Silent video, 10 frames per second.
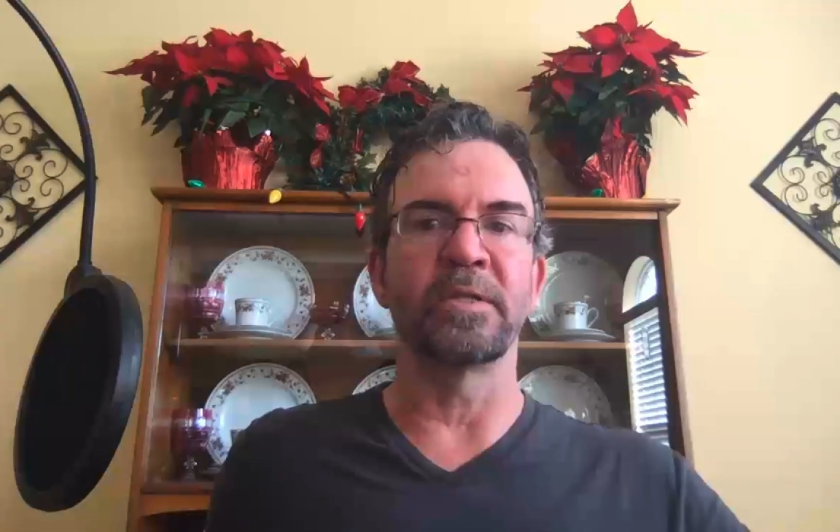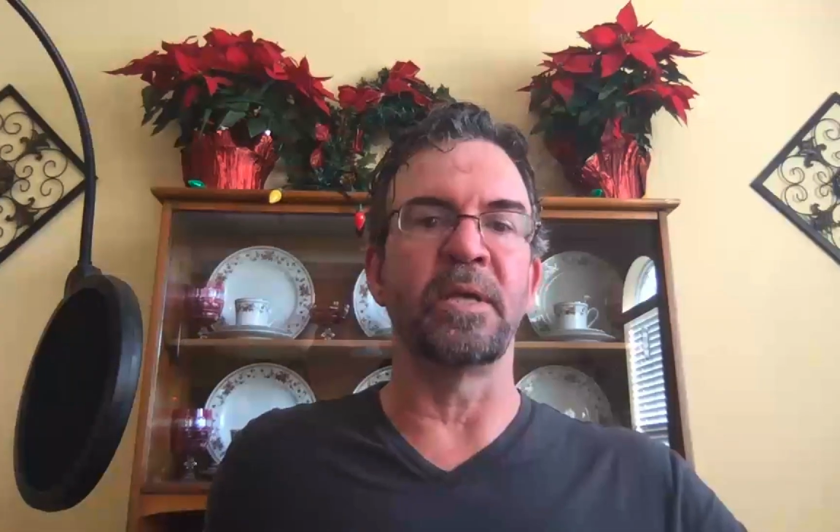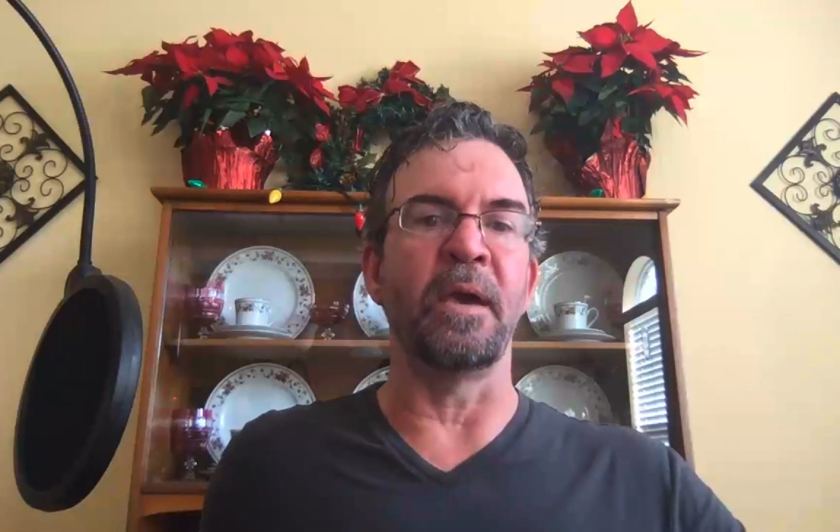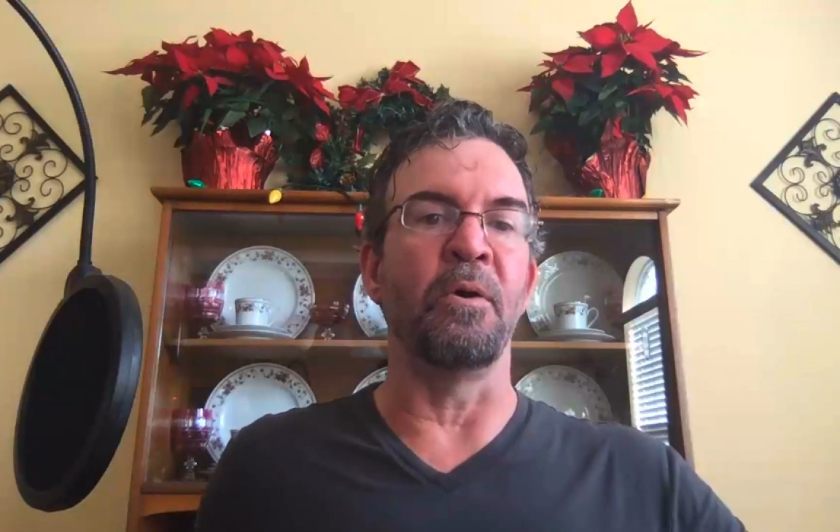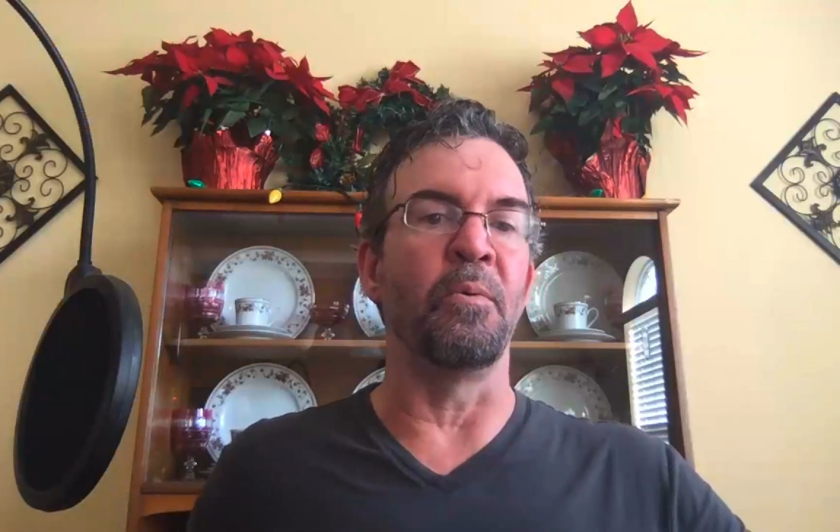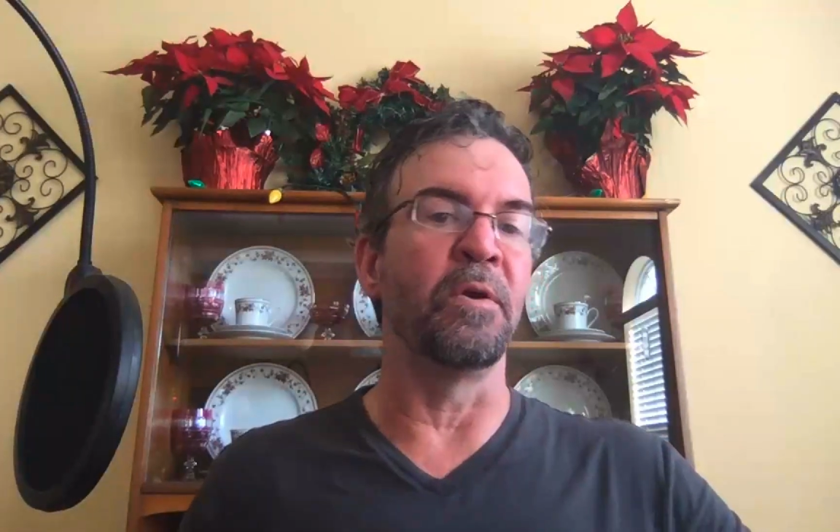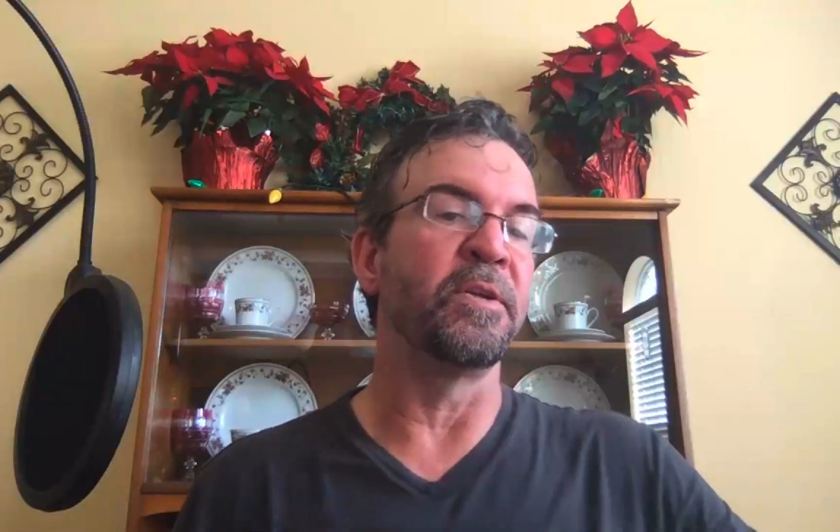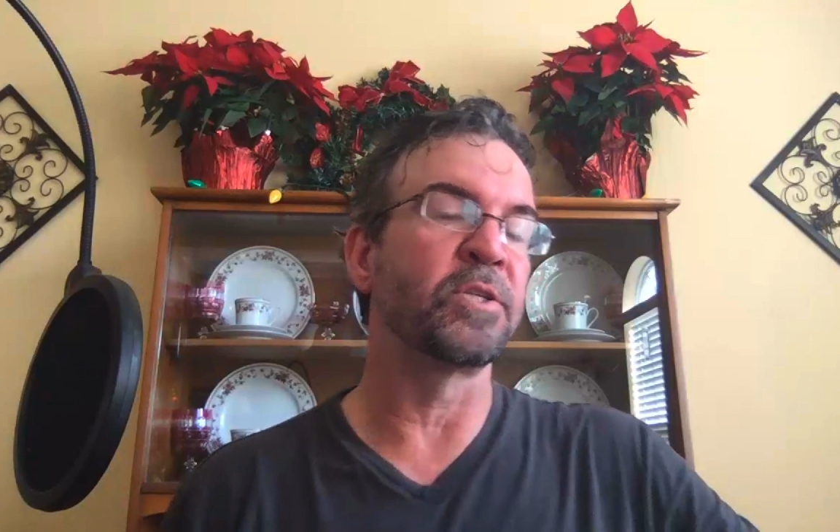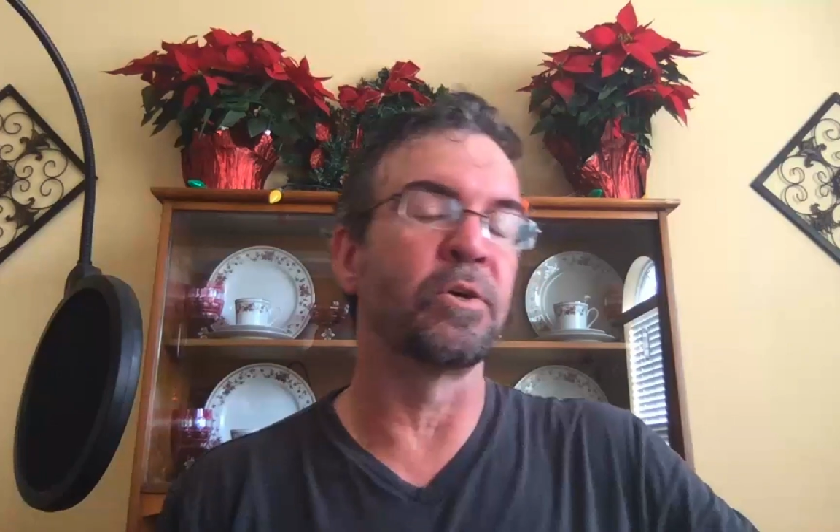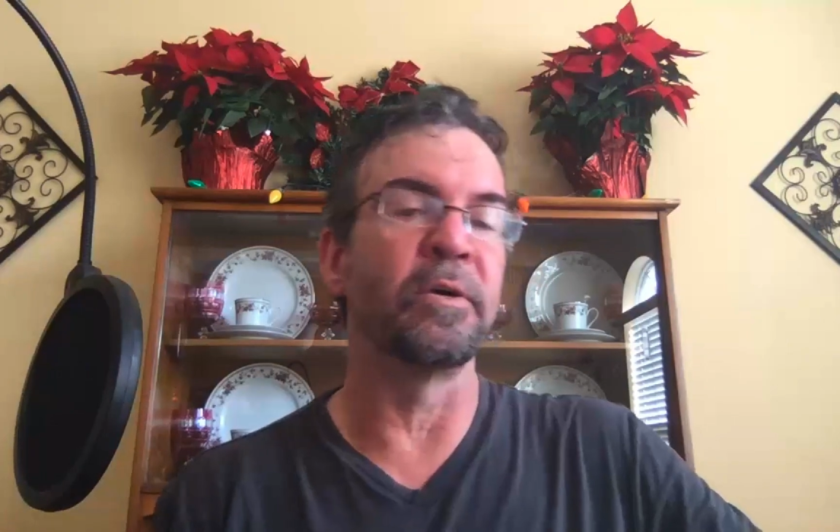tail where
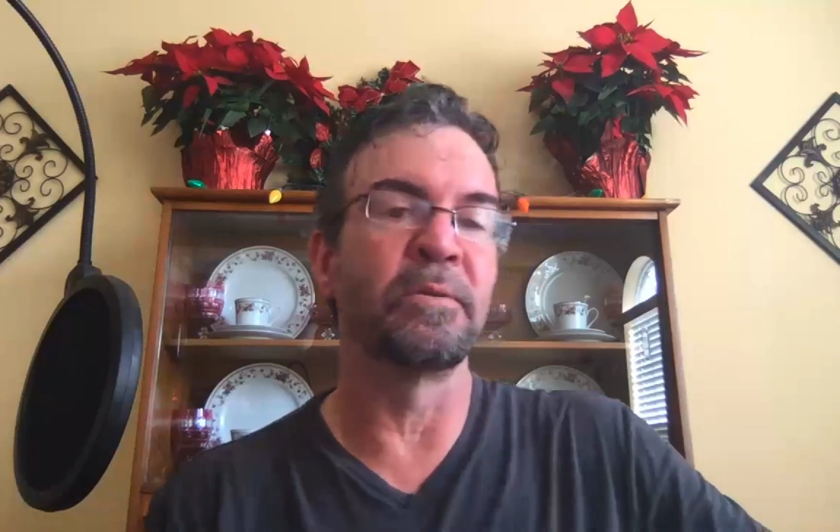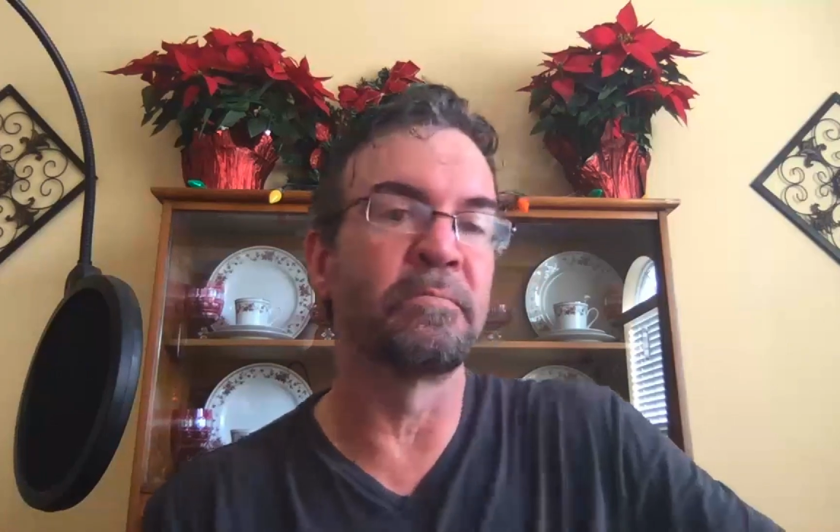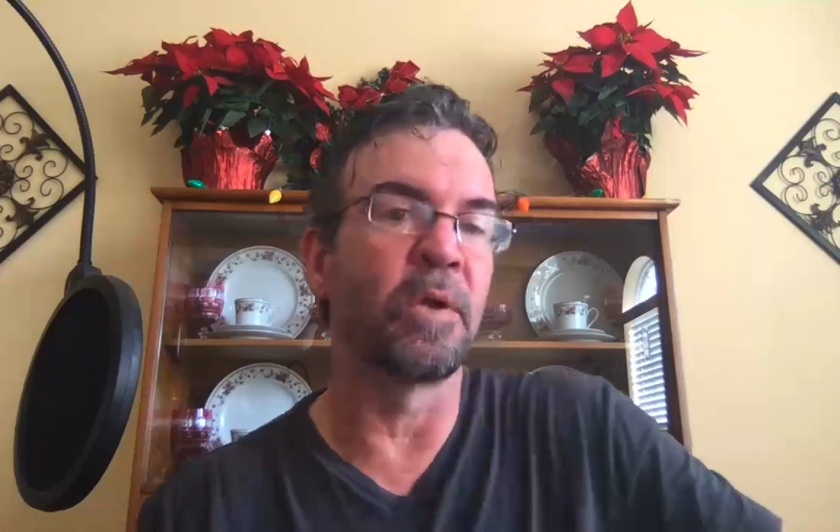this could